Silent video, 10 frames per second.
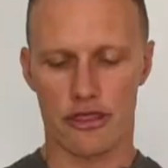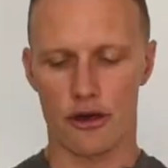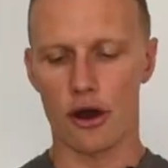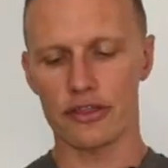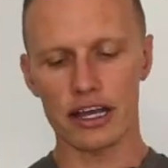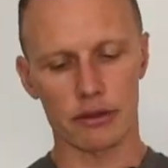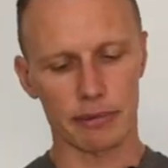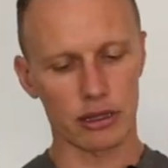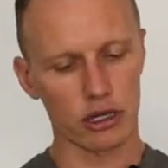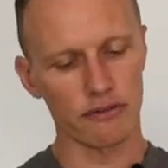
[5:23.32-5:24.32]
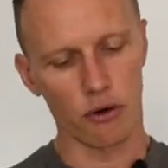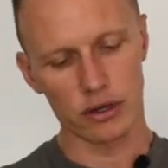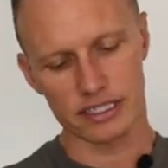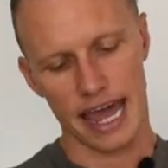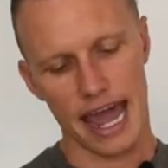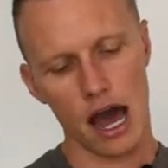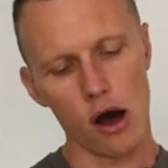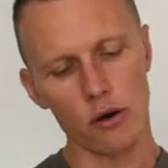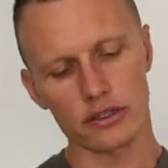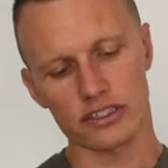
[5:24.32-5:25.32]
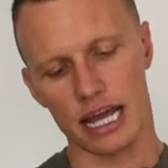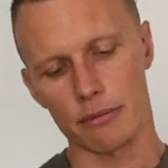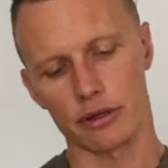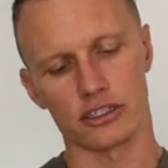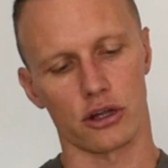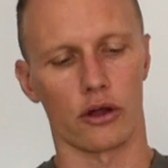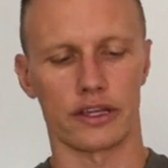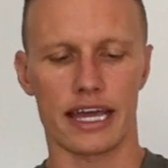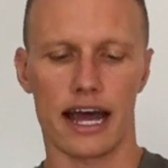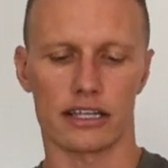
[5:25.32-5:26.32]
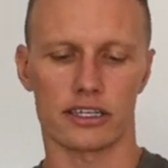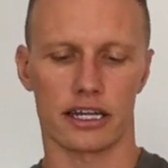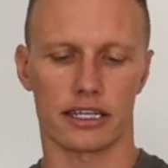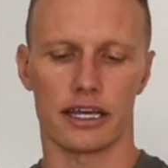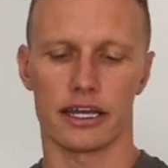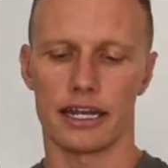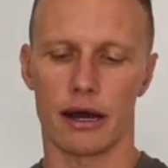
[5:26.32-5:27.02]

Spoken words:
The third thing I'll be looking for is how stable it is on the outside here.